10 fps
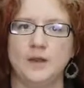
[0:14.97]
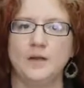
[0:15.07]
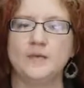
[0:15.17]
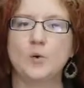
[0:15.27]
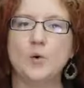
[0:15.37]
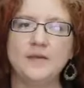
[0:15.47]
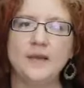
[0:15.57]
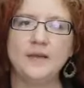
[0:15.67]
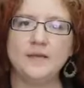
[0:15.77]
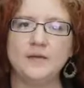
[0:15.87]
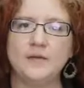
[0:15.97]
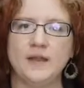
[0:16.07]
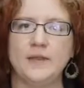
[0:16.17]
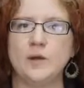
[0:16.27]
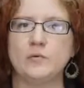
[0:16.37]
Scores let us
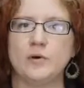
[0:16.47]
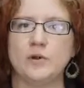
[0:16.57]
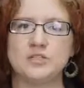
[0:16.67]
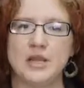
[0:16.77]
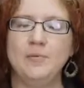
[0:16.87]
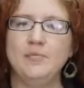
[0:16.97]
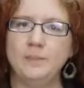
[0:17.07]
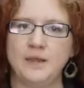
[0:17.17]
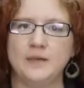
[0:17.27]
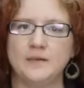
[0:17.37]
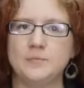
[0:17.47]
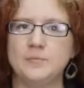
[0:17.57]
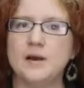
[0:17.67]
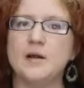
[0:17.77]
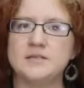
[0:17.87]
understand the overall shape of the piece and
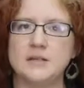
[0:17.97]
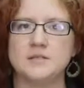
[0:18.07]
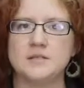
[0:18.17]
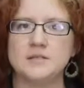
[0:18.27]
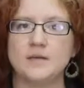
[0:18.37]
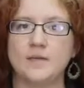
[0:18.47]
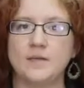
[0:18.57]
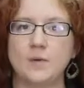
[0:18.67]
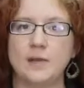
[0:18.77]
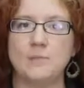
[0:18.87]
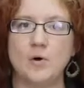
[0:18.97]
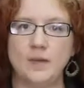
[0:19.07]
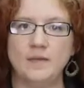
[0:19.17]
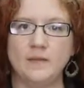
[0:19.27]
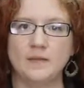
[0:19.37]
bring our attention to discrete
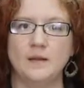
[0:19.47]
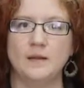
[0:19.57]
moments.